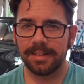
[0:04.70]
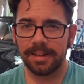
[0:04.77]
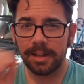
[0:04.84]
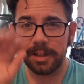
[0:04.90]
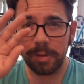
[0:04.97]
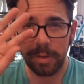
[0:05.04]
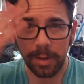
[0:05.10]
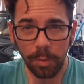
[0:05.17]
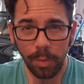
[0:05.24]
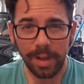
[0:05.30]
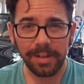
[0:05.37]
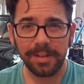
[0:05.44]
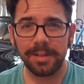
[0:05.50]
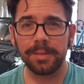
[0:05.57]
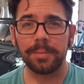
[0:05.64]
Hello and
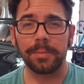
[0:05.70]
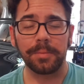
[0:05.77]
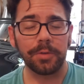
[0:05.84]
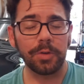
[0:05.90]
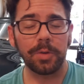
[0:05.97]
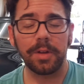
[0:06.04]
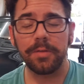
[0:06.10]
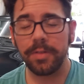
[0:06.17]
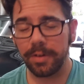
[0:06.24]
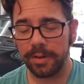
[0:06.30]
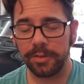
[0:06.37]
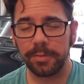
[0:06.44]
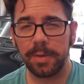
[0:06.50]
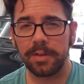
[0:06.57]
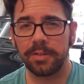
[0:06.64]
welcome to a
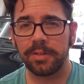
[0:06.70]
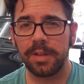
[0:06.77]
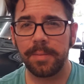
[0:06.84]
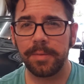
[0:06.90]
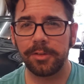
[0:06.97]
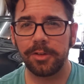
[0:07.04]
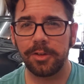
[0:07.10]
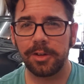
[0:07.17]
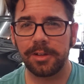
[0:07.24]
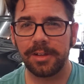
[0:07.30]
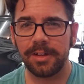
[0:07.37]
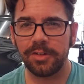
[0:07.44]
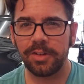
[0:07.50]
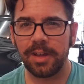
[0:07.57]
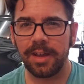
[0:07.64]
very special episode of
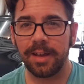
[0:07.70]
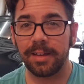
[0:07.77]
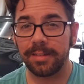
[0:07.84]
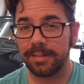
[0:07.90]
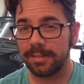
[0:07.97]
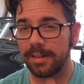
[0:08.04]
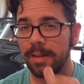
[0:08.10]
Clutchcast.